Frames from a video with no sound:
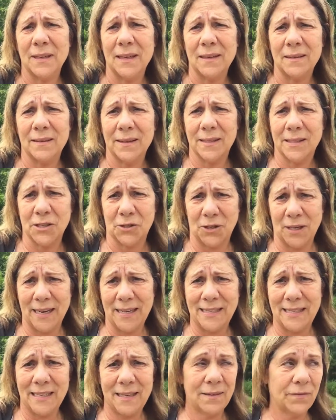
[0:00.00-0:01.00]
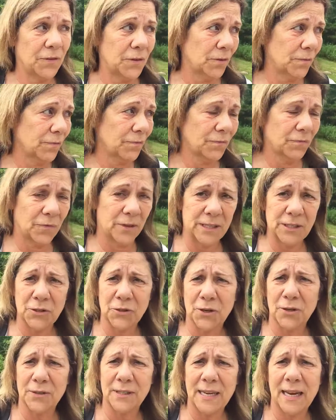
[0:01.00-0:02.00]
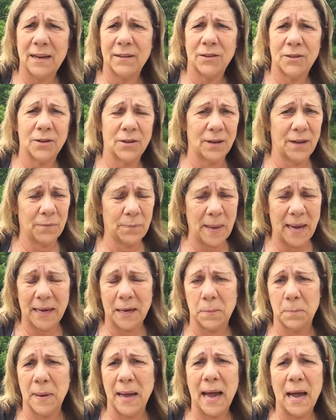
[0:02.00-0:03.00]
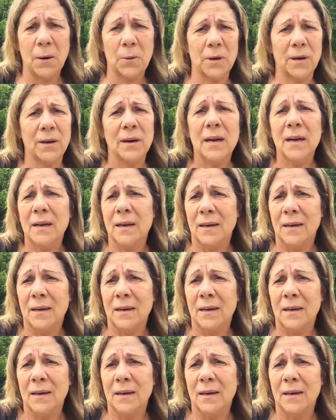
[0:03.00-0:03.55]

it's a good idea. If your freezer goes out, you don't have backup power,